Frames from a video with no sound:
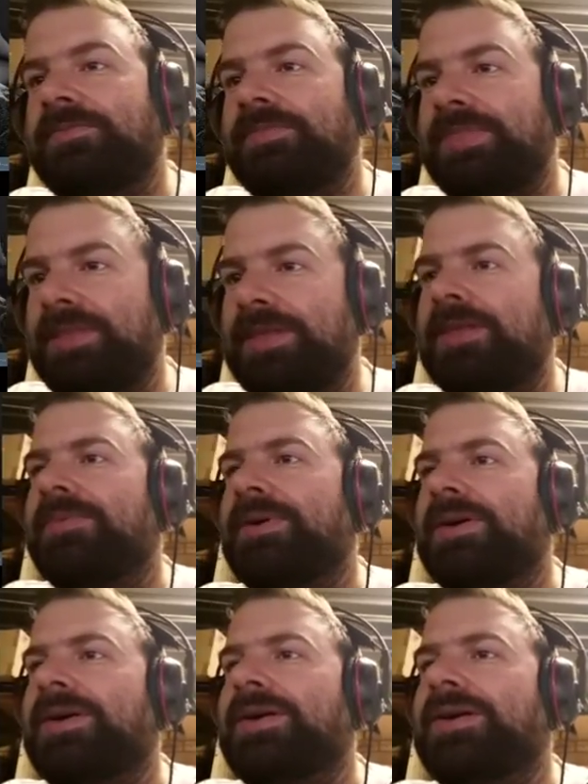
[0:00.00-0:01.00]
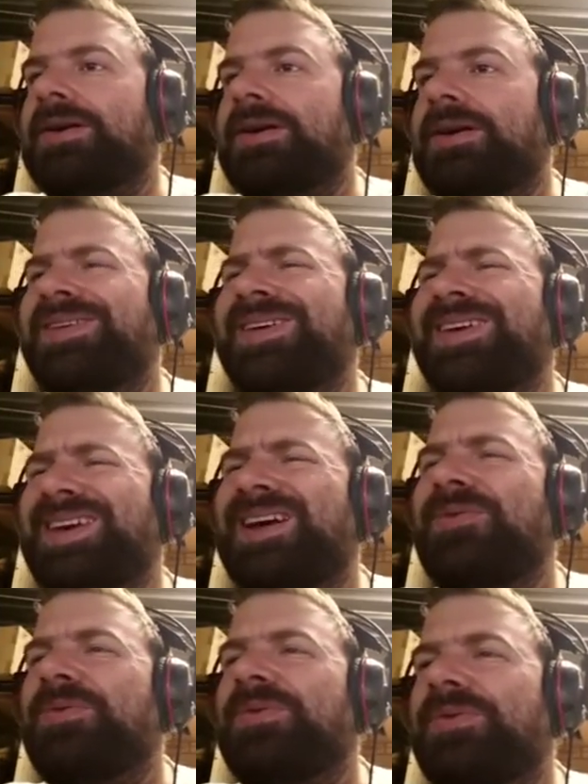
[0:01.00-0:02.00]
My wife warned me. She's like, you're
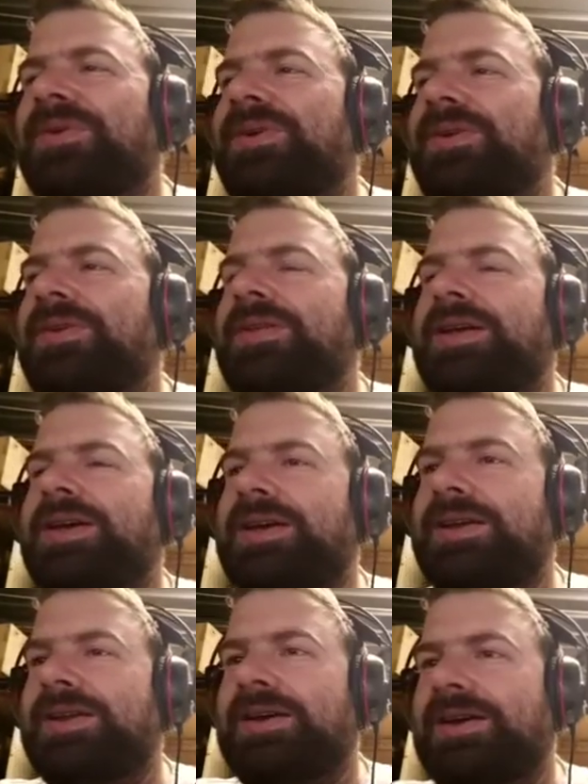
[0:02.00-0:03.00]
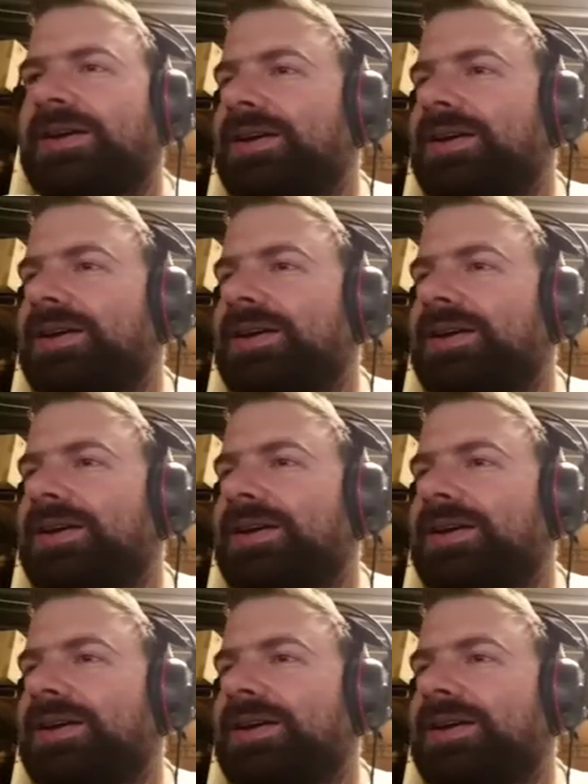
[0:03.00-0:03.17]
going in with the wrong attitude.